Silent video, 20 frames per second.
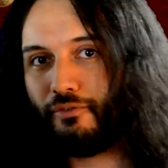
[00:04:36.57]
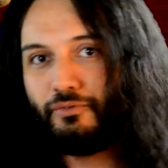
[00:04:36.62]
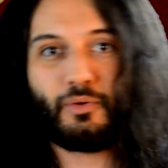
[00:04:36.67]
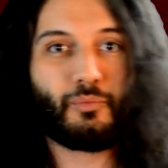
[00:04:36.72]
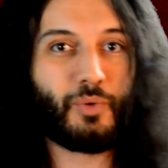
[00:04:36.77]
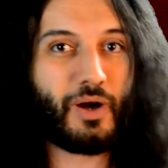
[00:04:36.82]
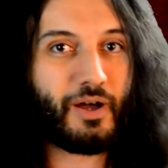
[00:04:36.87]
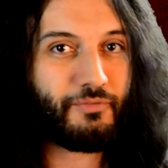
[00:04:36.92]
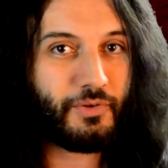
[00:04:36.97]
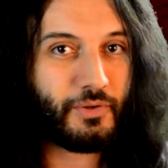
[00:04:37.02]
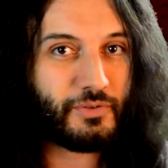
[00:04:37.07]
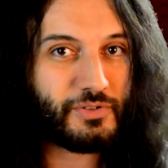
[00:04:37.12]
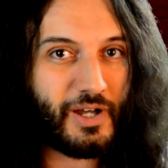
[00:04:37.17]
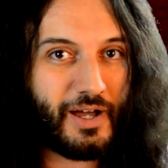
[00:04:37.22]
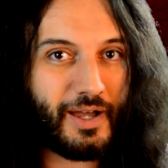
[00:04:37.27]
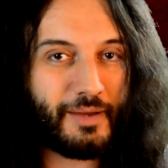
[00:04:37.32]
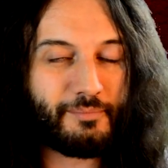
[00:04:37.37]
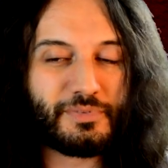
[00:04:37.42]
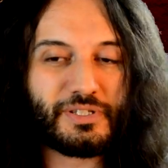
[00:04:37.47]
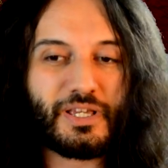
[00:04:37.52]
quite a few
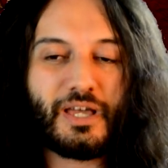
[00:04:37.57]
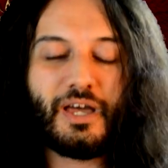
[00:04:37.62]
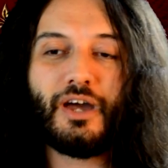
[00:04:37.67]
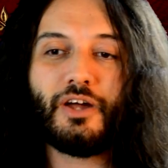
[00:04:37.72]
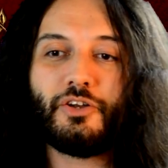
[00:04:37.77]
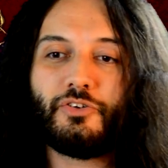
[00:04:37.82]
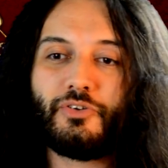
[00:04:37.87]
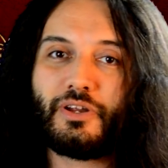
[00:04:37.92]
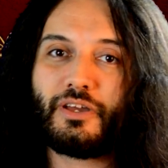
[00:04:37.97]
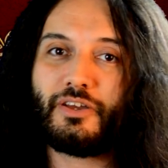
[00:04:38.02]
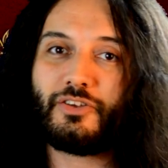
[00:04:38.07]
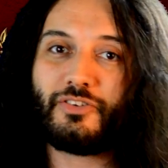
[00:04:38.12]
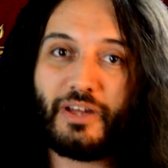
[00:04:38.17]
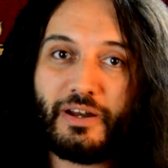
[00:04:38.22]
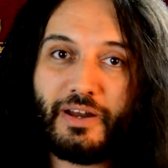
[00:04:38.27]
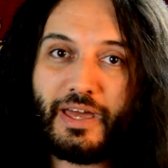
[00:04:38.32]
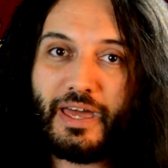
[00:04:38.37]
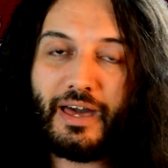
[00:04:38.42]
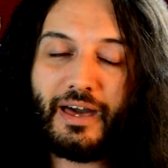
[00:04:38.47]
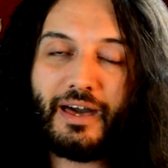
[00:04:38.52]
times during his
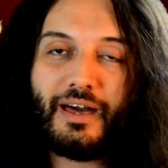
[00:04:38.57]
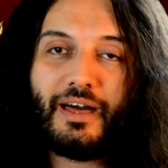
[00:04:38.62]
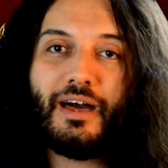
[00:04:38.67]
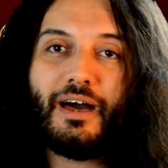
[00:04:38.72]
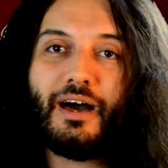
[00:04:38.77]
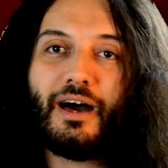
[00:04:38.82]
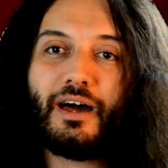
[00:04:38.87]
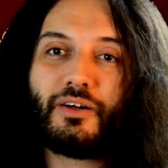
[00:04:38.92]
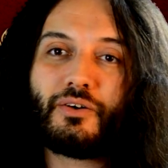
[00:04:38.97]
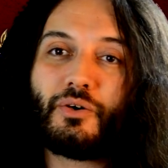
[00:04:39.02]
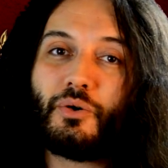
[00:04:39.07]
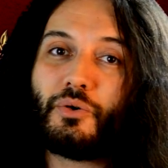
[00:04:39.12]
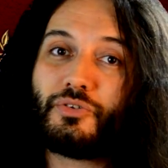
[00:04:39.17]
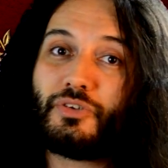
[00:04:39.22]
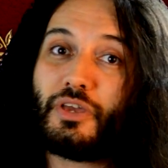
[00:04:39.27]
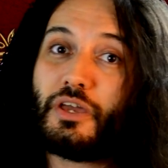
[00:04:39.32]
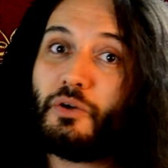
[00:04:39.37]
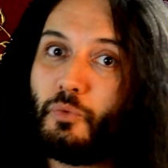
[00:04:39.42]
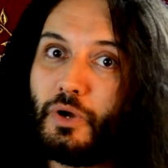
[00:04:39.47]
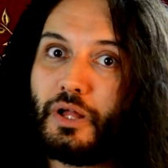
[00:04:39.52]
career. And of
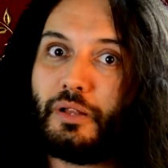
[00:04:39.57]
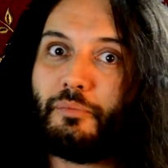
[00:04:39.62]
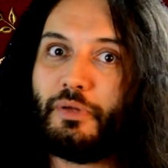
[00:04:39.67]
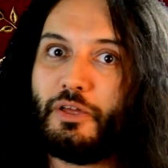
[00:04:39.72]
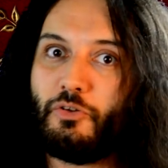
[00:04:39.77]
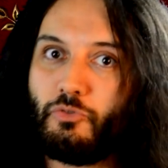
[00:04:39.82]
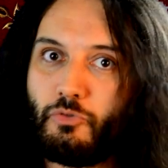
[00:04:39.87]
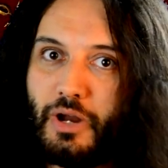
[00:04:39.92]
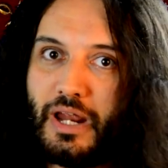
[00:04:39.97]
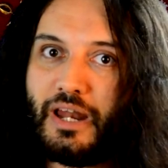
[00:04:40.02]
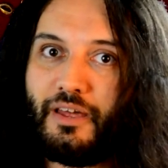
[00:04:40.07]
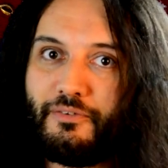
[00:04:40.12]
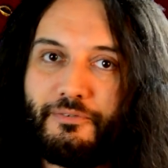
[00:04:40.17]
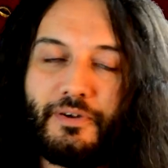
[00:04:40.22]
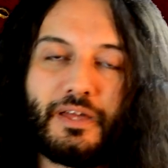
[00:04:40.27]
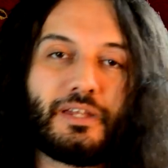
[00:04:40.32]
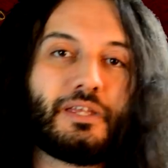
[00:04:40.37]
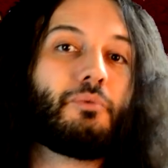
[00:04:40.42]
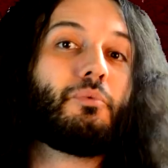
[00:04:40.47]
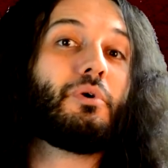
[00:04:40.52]
course he will be really
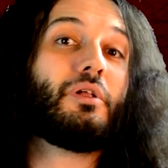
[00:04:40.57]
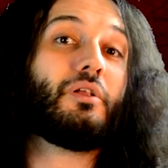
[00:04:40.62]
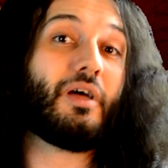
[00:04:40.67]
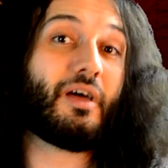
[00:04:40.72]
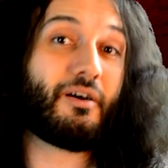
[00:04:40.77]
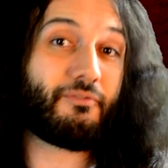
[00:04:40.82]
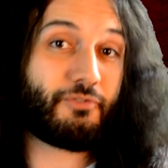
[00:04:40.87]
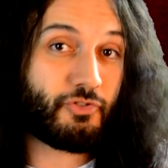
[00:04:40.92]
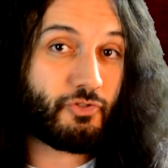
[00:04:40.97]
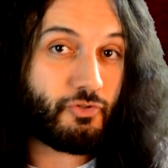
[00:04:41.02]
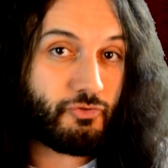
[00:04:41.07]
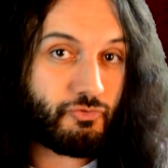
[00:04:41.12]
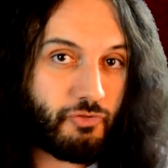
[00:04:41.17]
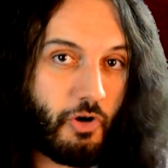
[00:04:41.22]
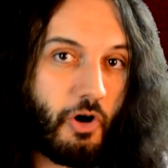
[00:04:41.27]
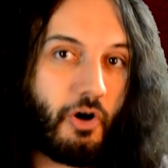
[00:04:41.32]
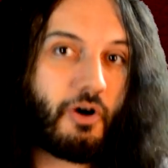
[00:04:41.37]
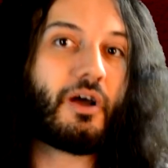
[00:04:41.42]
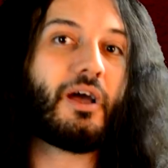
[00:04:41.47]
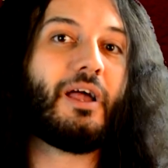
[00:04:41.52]
fit, he will have
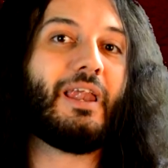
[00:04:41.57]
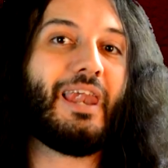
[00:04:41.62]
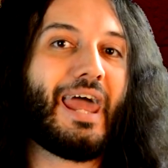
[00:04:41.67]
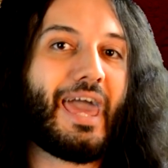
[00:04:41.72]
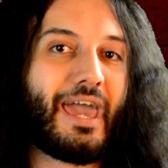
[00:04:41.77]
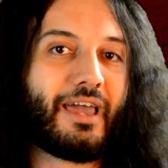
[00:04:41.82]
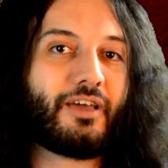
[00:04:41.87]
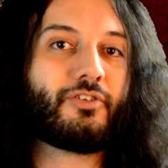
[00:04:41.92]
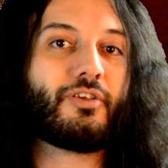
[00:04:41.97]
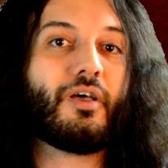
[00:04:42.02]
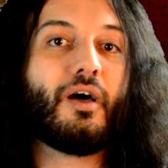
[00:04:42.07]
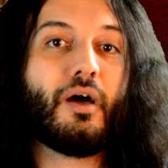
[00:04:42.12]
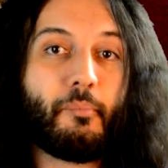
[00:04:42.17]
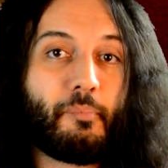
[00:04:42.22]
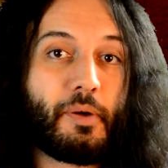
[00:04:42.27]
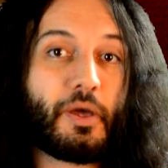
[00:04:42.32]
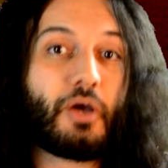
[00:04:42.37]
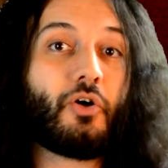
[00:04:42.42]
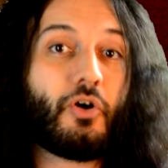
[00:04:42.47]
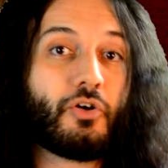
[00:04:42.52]
stronger legs
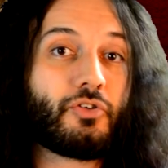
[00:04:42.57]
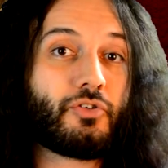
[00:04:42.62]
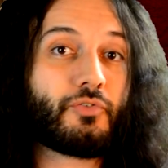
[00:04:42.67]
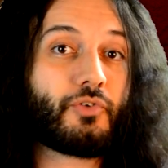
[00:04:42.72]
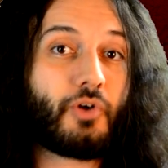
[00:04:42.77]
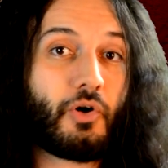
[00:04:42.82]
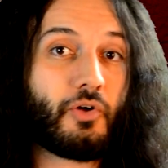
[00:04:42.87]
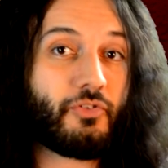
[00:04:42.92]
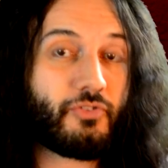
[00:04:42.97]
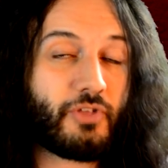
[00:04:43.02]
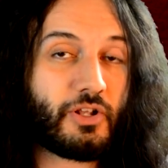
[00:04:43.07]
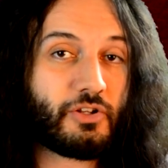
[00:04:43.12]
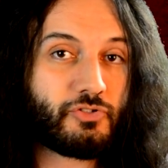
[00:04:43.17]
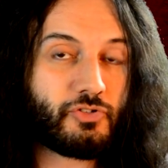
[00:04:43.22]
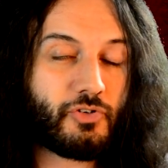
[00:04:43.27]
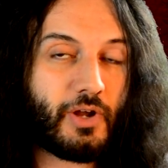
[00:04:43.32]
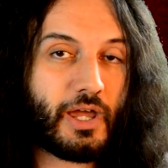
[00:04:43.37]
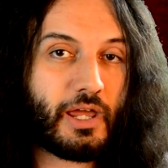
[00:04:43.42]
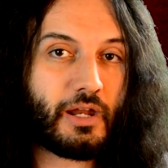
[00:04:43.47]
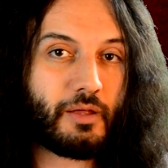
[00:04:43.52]
because of constant
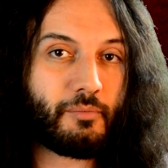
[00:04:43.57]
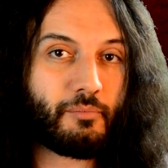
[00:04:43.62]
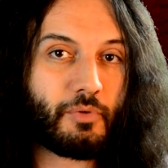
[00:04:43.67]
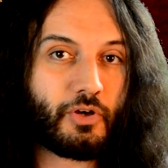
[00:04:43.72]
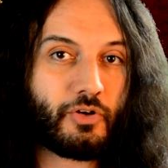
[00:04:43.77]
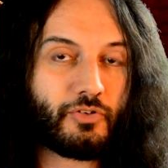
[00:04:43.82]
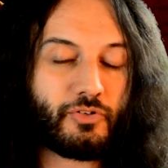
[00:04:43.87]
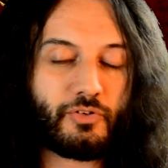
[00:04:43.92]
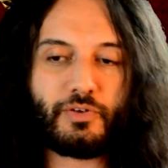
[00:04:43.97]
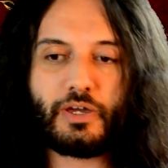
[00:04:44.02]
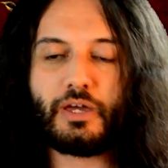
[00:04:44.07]
training because of